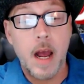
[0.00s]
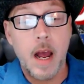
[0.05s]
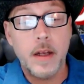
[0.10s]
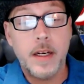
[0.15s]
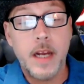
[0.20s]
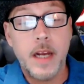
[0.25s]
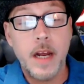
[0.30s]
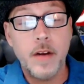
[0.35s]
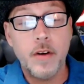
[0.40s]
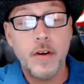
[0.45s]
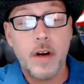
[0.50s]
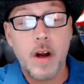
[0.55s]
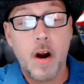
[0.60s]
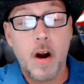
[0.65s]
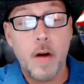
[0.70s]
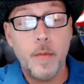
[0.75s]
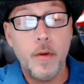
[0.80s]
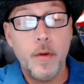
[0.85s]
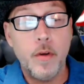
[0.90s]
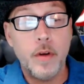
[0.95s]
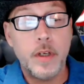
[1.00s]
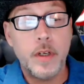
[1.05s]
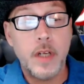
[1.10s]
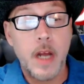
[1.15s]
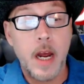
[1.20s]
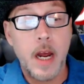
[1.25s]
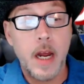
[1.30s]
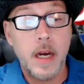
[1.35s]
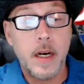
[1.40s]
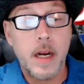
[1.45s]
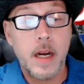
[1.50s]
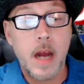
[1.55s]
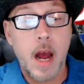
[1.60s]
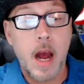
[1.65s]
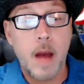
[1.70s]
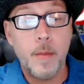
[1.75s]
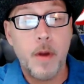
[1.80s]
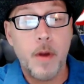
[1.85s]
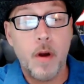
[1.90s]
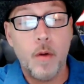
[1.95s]
Kendrick Carmouche and
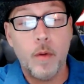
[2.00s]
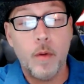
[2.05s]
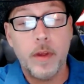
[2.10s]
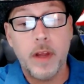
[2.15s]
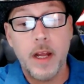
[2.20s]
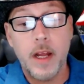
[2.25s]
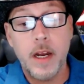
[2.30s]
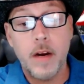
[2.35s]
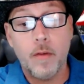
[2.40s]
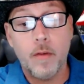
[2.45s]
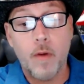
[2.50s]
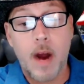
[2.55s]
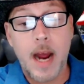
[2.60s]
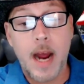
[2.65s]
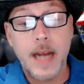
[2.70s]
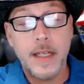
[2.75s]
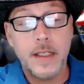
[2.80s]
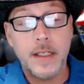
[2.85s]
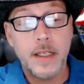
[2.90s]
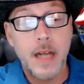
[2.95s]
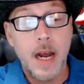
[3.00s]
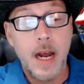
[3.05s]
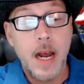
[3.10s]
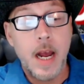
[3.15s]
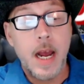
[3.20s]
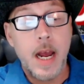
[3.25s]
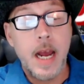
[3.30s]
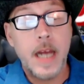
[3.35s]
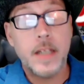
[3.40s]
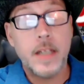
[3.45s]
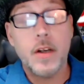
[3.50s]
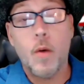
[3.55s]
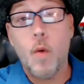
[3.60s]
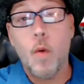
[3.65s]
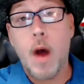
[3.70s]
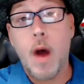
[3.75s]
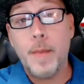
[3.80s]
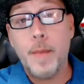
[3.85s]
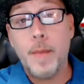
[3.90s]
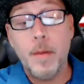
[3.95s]
combo with Linda Rice is a
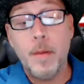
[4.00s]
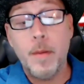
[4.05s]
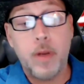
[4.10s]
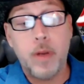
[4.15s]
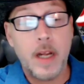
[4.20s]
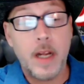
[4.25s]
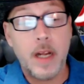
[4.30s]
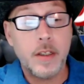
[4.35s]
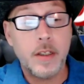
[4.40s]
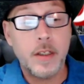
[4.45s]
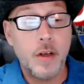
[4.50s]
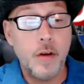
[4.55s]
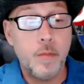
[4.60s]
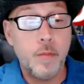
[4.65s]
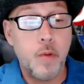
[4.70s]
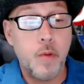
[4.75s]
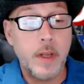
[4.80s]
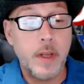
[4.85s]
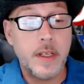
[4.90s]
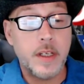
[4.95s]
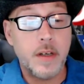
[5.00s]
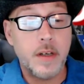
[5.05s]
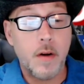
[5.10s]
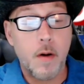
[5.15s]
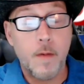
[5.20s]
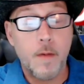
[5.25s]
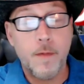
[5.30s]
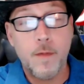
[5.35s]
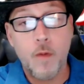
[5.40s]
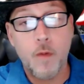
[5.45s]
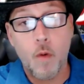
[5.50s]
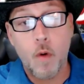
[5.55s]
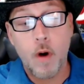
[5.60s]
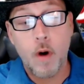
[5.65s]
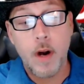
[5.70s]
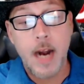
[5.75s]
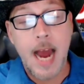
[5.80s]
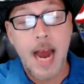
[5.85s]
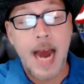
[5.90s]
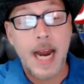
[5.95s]
whopping plus
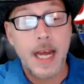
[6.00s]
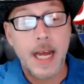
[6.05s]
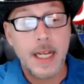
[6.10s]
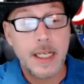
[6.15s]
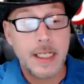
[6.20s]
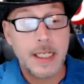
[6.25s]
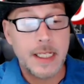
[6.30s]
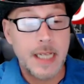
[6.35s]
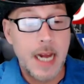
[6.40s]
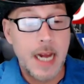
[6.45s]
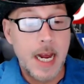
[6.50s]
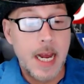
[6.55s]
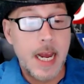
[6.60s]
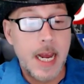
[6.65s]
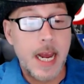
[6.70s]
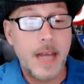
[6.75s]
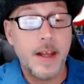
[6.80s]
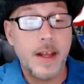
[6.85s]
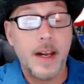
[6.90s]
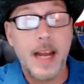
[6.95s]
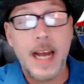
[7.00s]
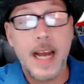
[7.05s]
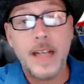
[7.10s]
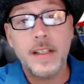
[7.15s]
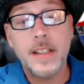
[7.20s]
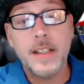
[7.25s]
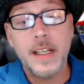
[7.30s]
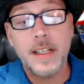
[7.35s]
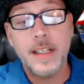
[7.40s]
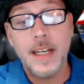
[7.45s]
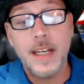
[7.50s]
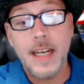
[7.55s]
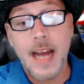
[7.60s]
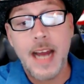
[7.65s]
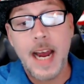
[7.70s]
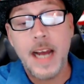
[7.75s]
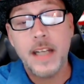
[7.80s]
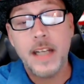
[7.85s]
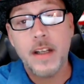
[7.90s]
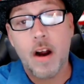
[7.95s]
$2.04 in the last 60
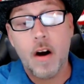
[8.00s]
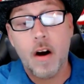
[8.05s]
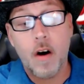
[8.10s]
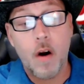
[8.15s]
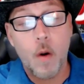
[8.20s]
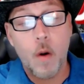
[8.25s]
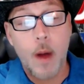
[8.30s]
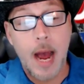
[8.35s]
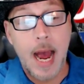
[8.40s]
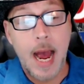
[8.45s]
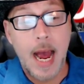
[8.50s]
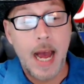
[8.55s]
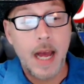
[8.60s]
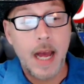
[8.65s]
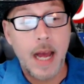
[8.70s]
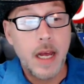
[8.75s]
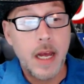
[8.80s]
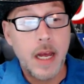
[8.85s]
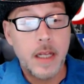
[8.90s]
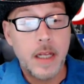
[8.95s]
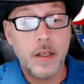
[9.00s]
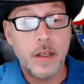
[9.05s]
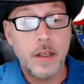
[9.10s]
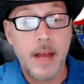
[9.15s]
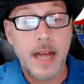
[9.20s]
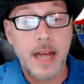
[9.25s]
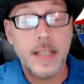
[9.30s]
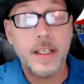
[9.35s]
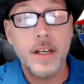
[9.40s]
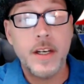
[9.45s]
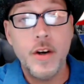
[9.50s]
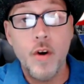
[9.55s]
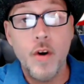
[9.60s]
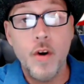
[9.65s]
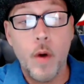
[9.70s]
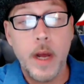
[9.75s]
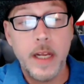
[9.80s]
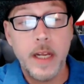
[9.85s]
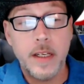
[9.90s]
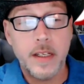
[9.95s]
days ROI. So that's
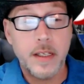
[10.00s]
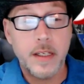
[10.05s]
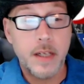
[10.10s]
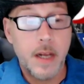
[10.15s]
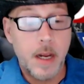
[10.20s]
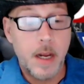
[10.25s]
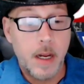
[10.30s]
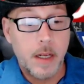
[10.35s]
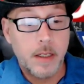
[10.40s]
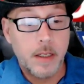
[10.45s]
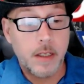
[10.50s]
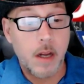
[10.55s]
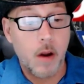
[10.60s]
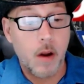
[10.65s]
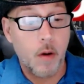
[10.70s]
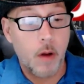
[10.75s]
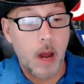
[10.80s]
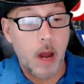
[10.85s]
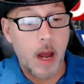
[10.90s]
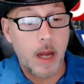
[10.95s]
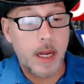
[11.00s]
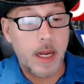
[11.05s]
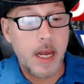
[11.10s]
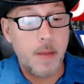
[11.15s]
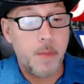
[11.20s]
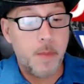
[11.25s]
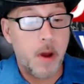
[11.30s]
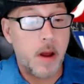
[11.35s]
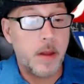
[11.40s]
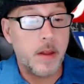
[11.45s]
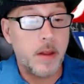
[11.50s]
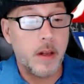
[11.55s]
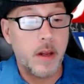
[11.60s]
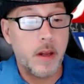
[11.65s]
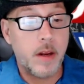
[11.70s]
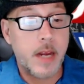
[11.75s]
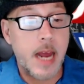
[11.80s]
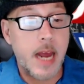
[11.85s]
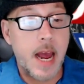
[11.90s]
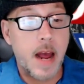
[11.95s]
nice. So keep on the
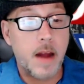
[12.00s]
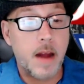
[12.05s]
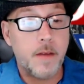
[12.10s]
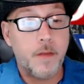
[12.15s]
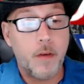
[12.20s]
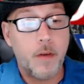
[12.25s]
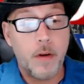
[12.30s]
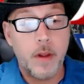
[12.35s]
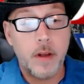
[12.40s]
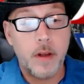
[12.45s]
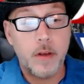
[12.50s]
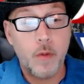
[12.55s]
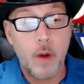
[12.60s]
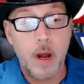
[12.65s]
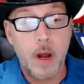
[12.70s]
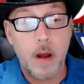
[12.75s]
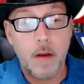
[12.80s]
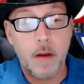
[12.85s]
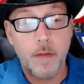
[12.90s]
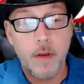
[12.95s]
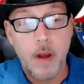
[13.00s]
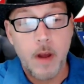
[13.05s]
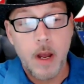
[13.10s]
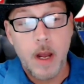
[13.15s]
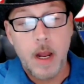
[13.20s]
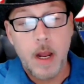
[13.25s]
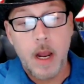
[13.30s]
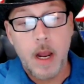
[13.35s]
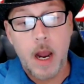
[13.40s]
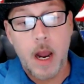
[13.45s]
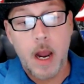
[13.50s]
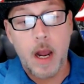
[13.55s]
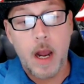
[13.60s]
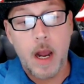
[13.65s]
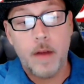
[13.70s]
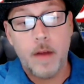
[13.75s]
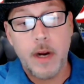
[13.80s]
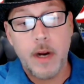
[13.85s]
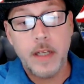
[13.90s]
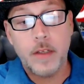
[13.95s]
lookout for the 12,
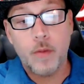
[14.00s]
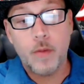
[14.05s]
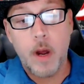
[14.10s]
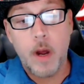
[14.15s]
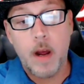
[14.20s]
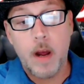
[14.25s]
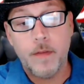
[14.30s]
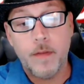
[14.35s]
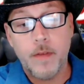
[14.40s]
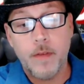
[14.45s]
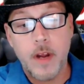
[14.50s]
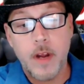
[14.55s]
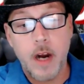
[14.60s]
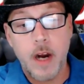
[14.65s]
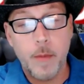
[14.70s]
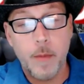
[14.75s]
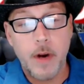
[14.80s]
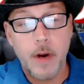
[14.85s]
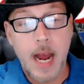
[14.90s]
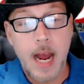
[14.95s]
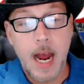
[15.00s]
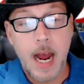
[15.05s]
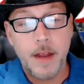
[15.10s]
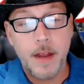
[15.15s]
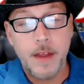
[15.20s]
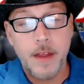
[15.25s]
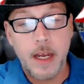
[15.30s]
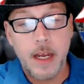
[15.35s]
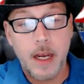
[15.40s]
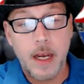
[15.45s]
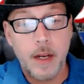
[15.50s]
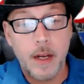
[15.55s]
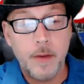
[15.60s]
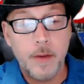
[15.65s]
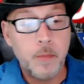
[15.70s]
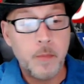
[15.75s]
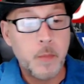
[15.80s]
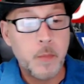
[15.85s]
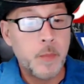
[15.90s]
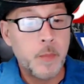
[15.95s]
race 12, the number 9 at the end.